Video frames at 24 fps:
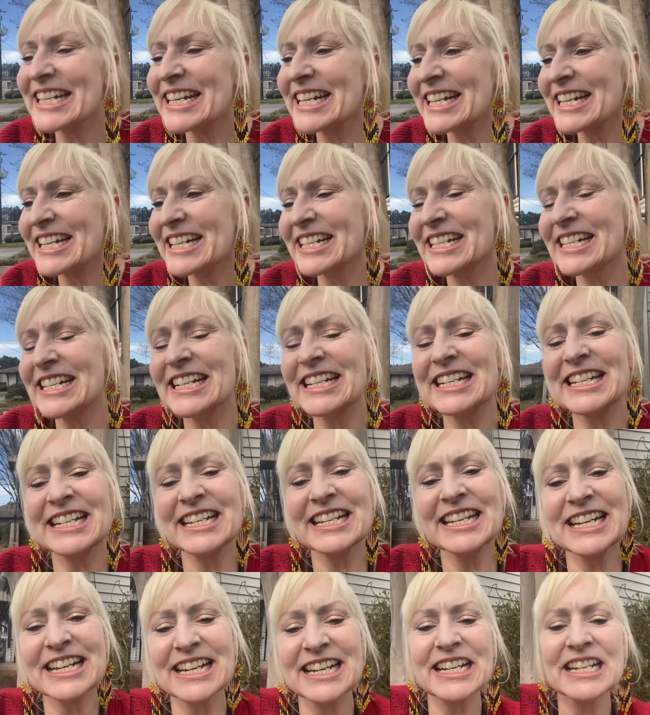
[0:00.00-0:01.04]
And uh,
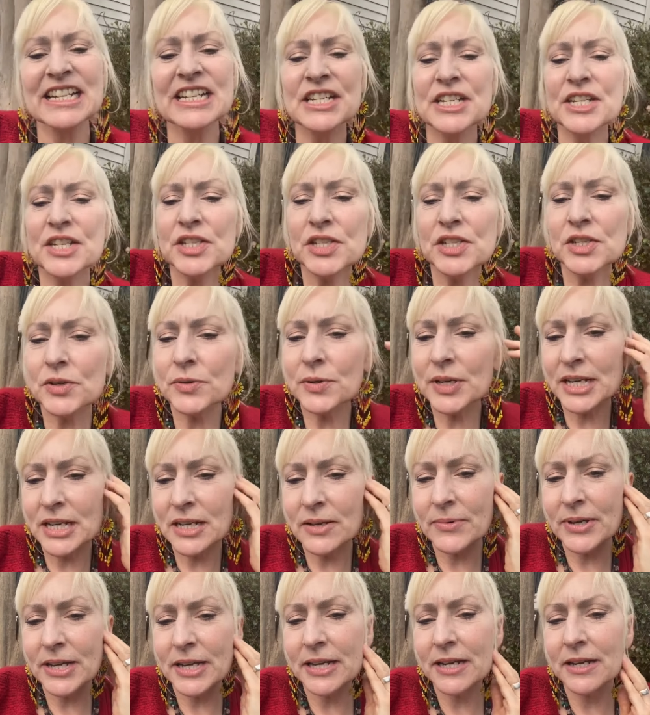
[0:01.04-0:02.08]
yeah, so
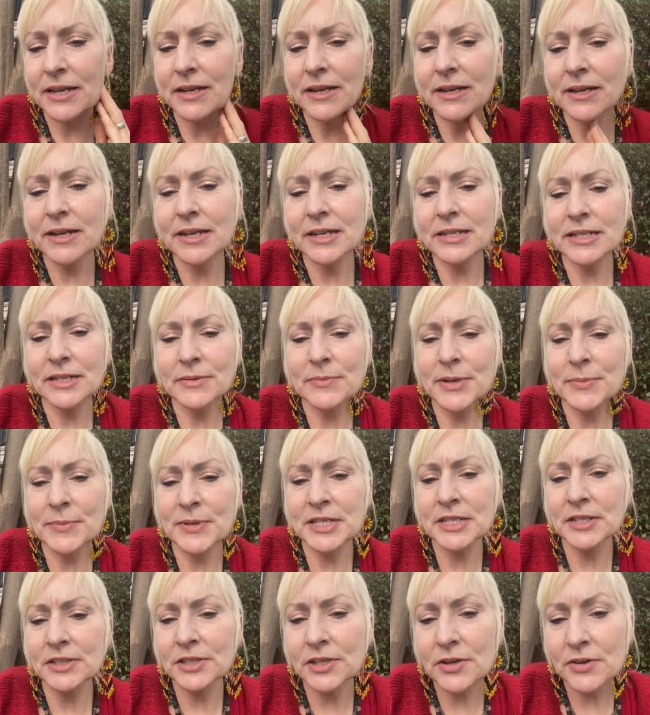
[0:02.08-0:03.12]
anyway, I did my
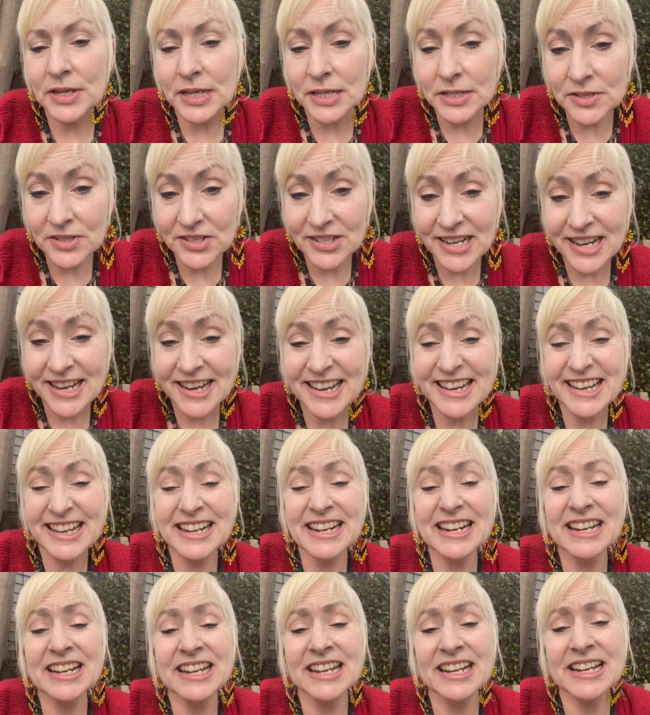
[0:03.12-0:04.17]
mistletoe yesterday and
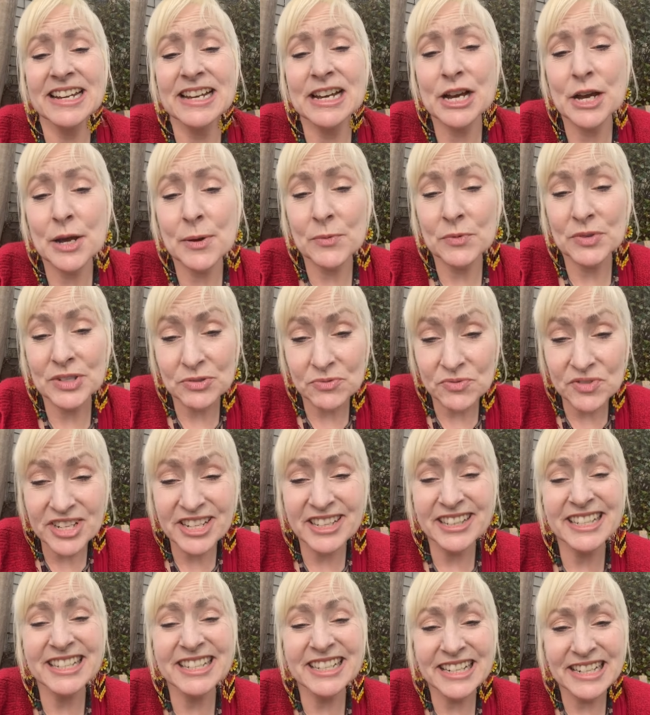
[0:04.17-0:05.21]
I um, was
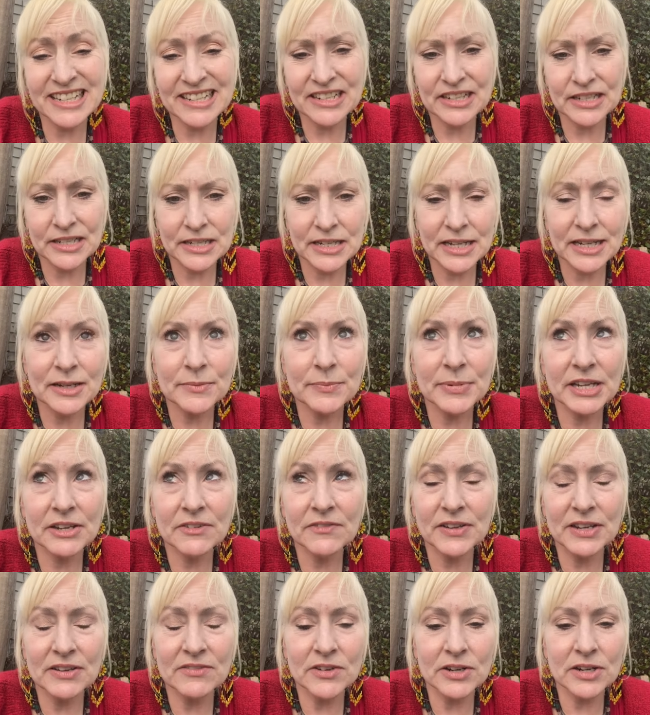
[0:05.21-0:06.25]
really tired and had a big
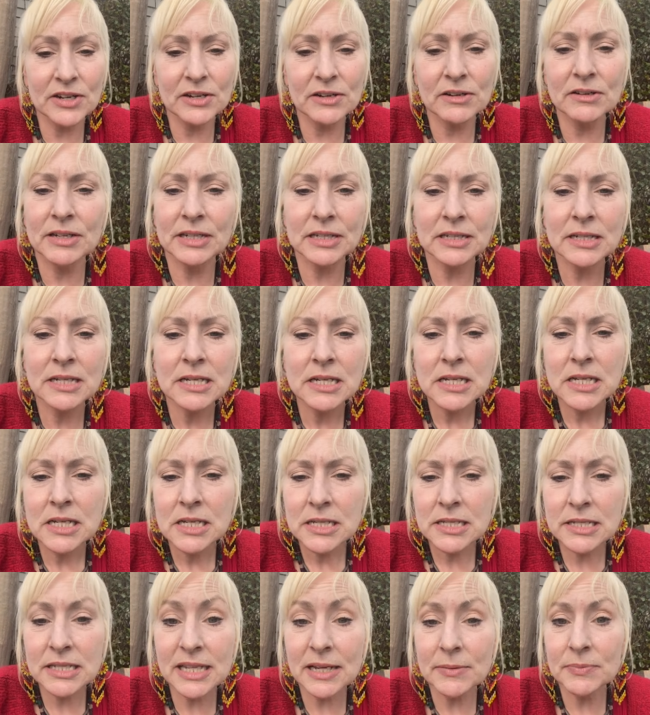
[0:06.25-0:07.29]
fever and
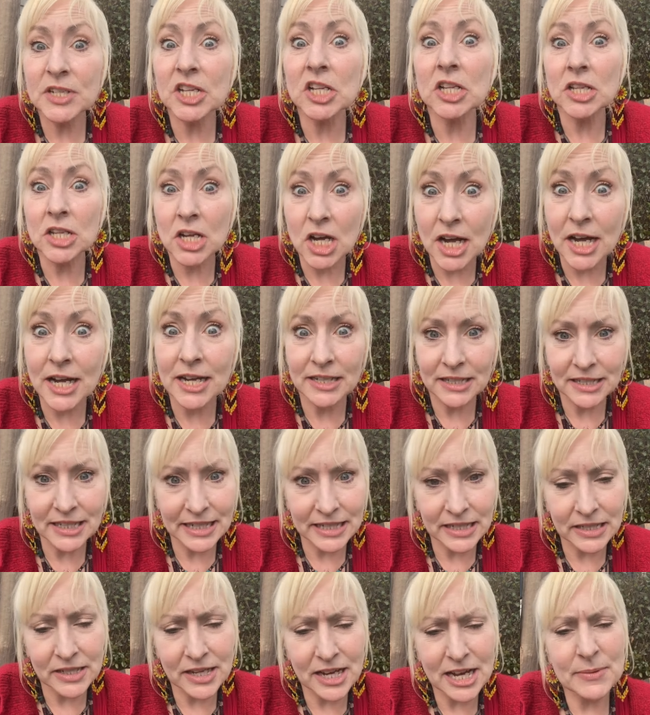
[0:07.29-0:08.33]
slept a lot, like
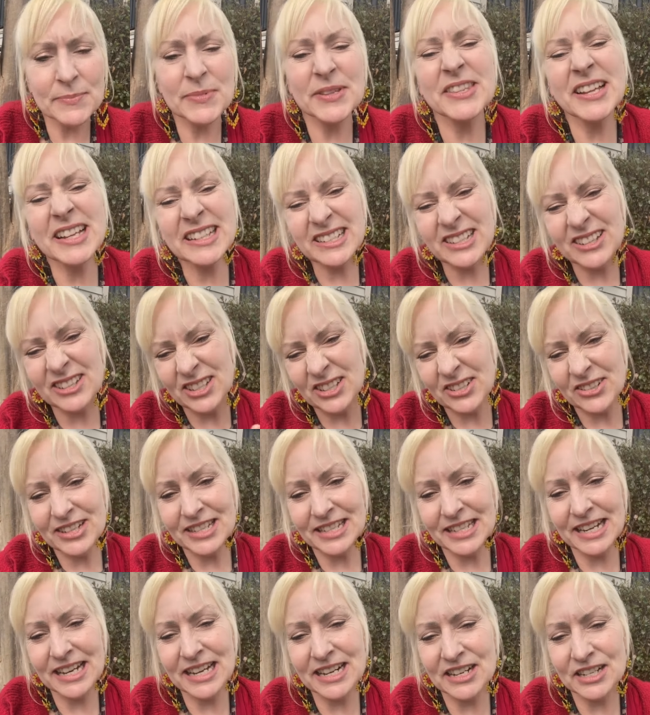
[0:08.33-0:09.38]
a lot, but that's also because
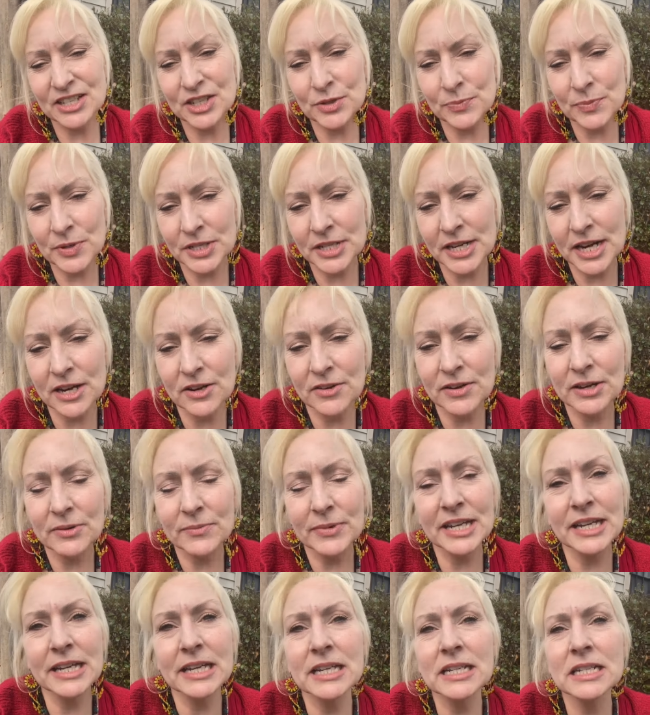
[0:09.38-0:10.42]
I had a super tiring
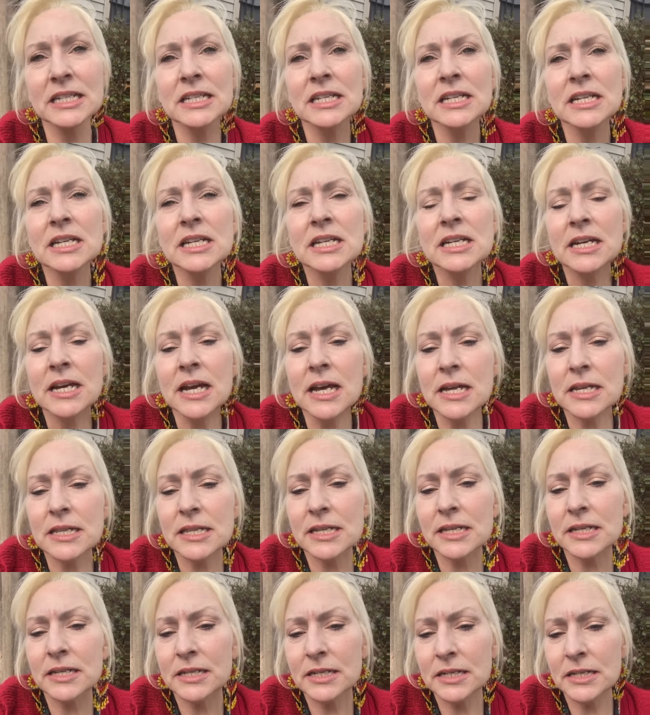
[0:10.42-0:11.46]
weekend. And
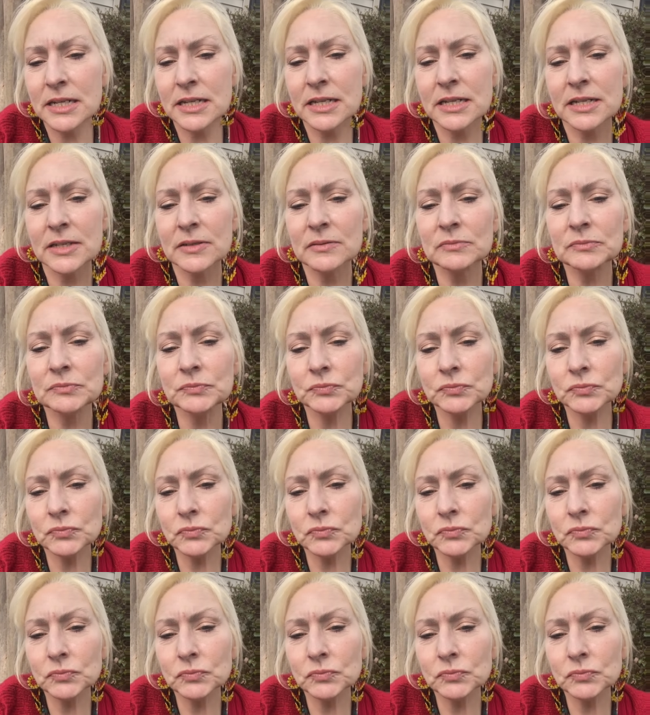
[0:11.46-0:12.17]
then um,